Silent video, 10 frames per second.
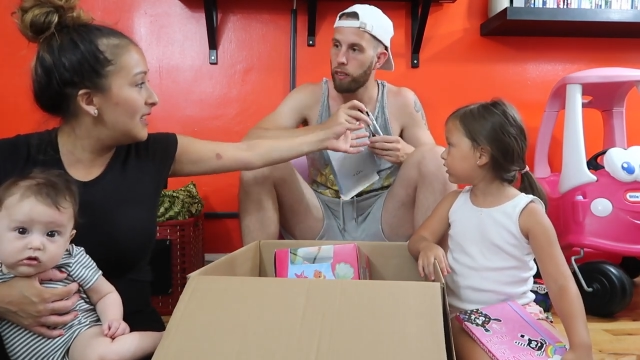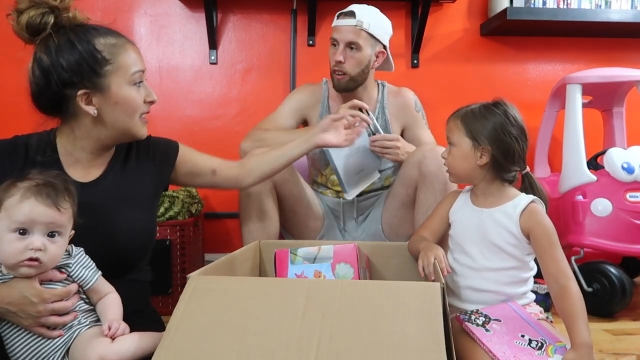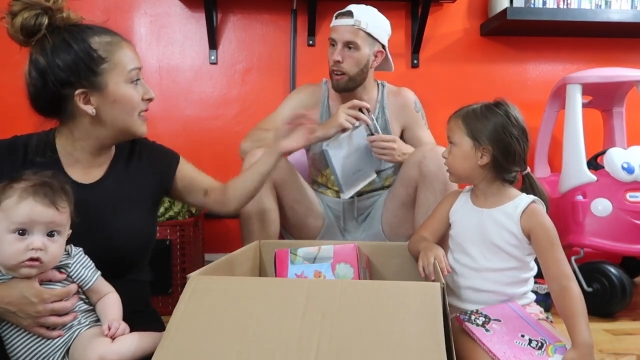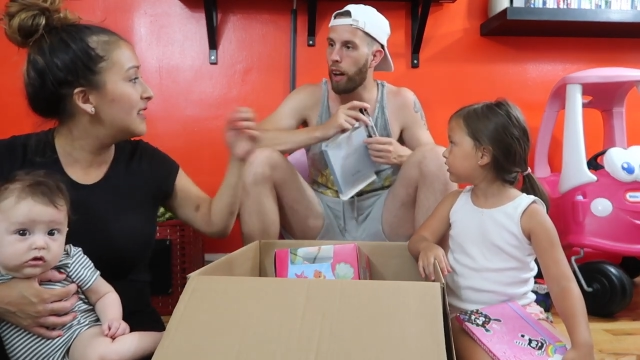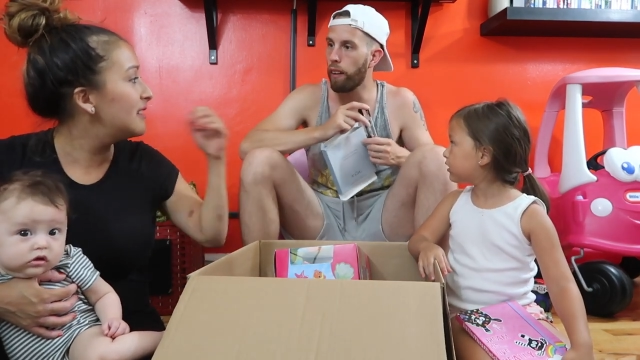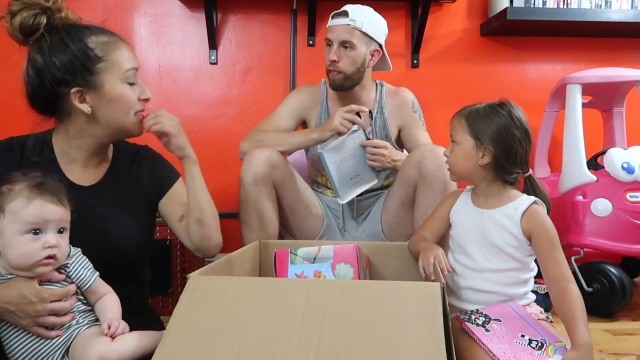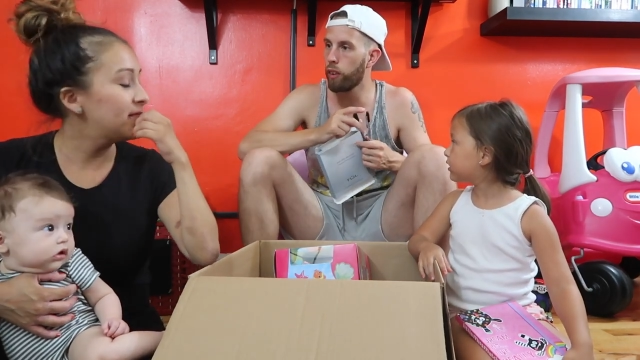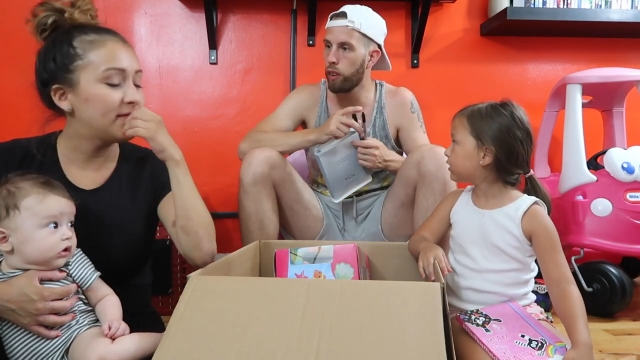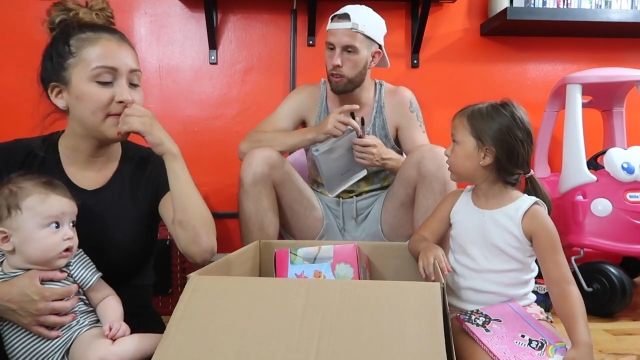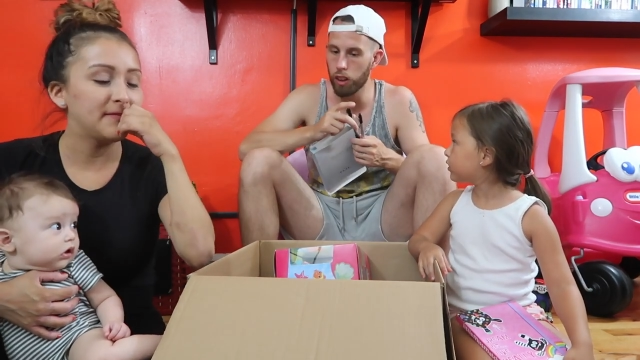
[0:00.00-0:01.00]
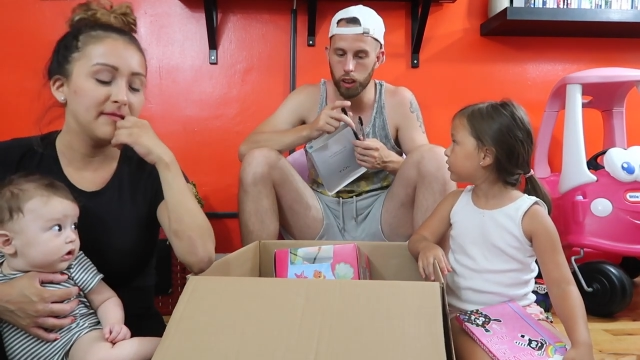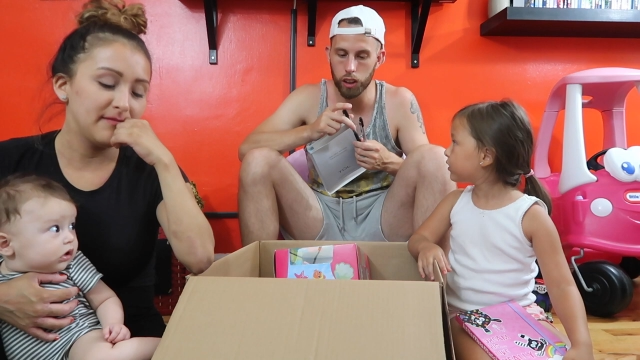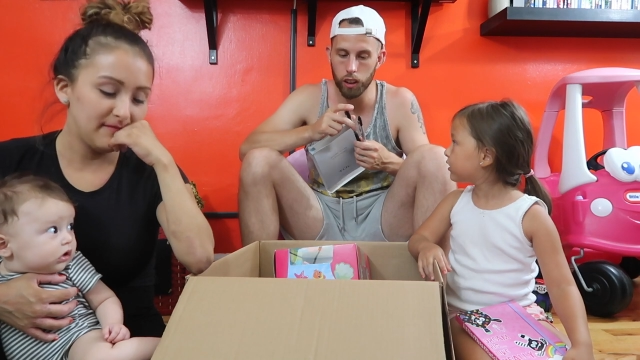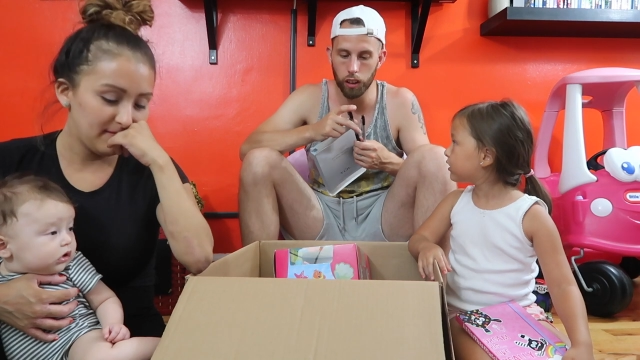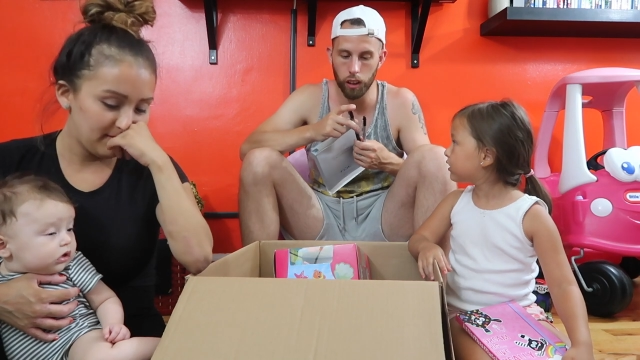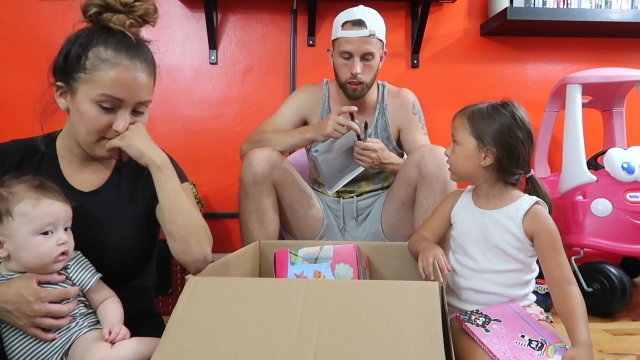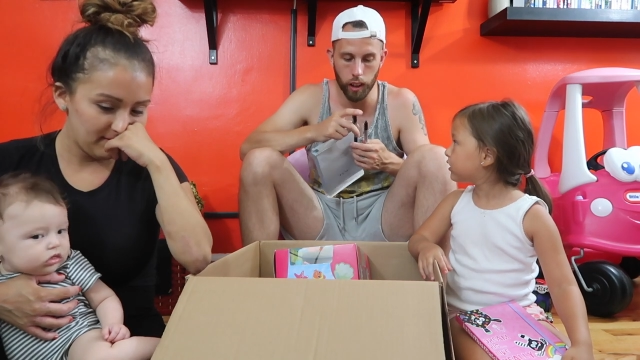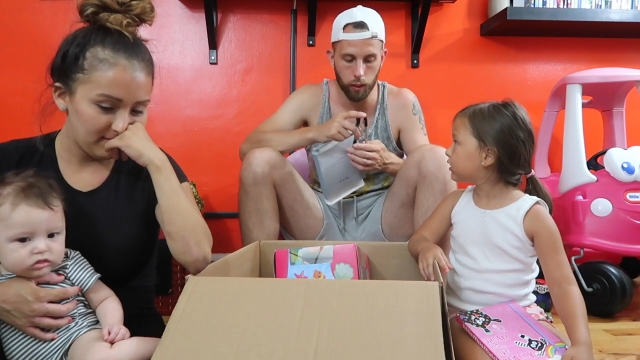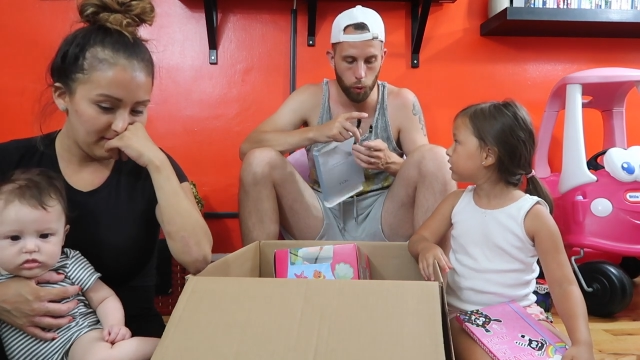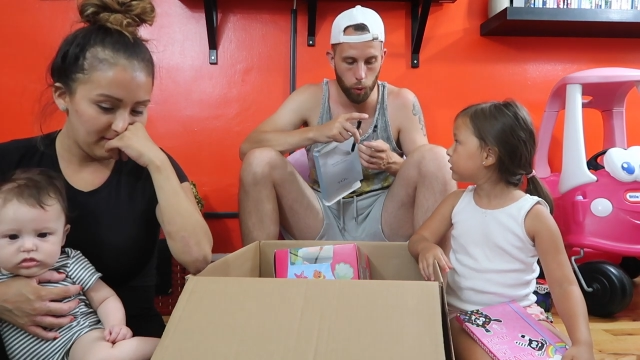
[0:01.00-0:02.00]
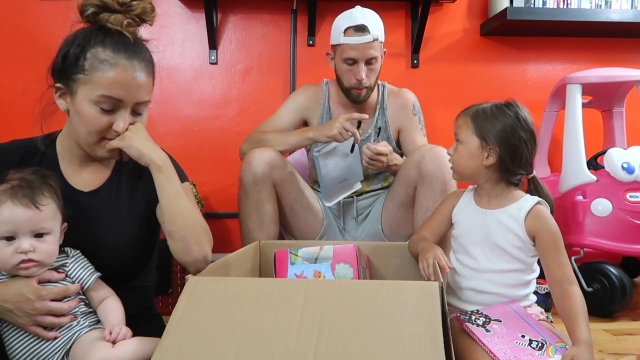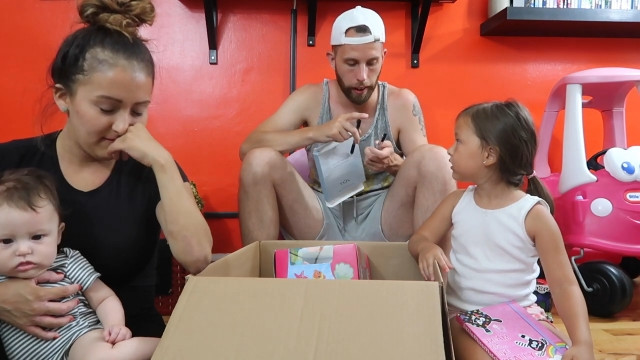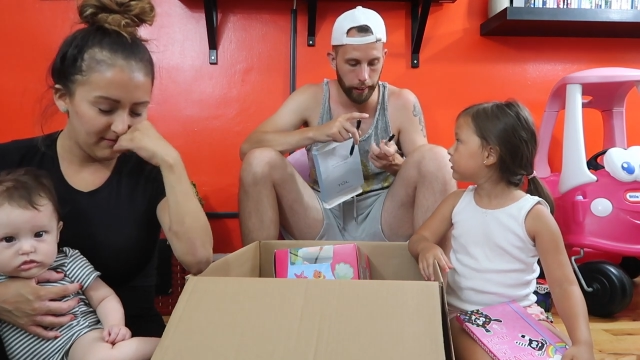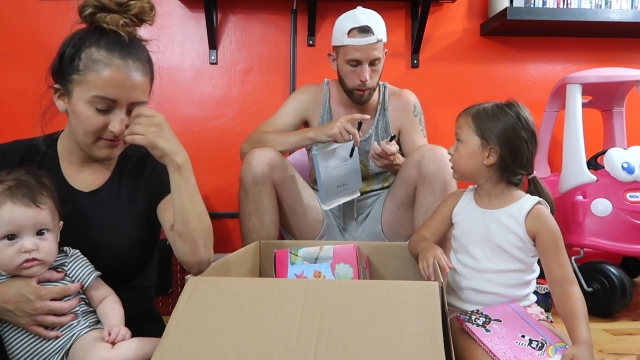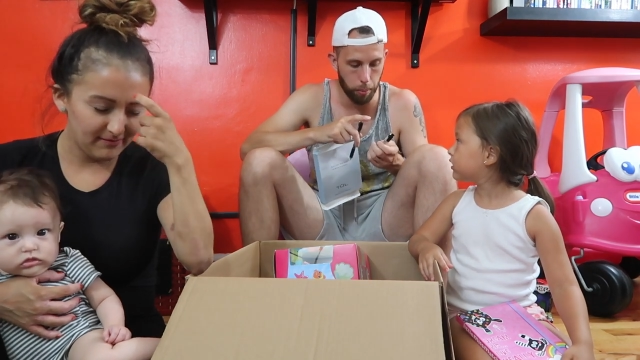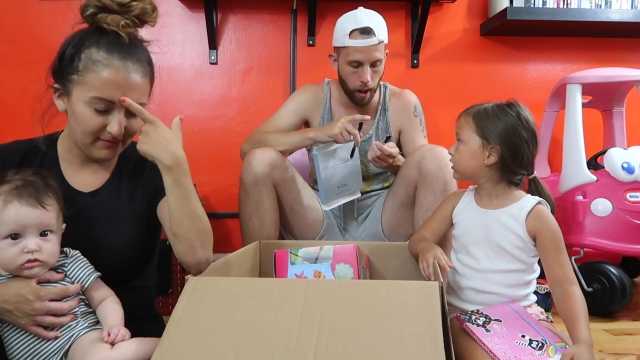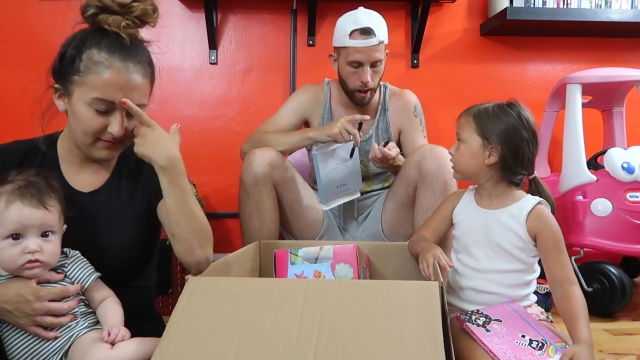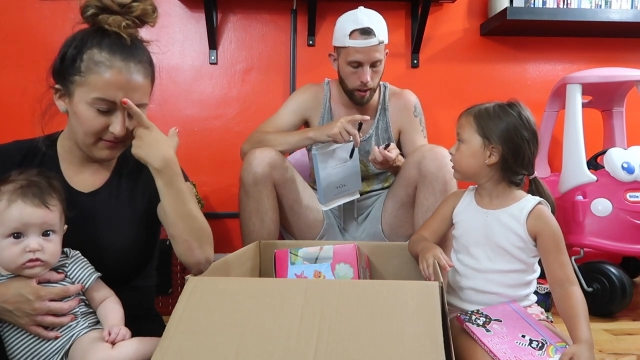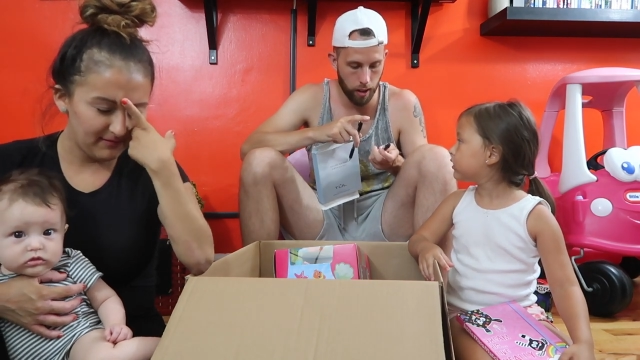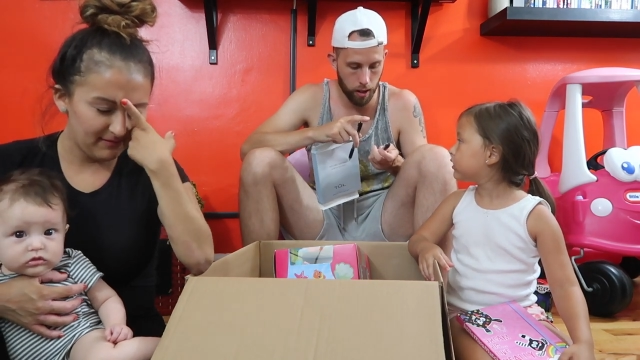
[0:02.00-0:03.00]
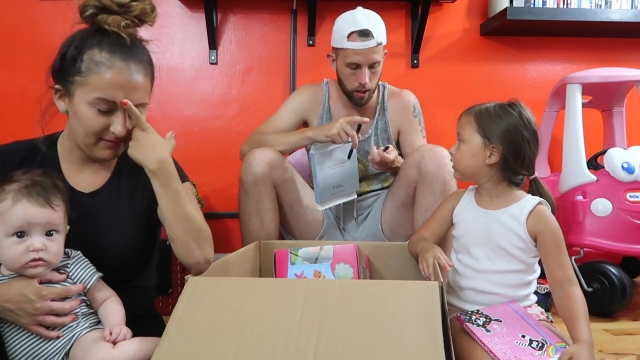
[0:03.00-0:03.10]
Speaker 1: They're not for you to touch unless I throw them back in the pot.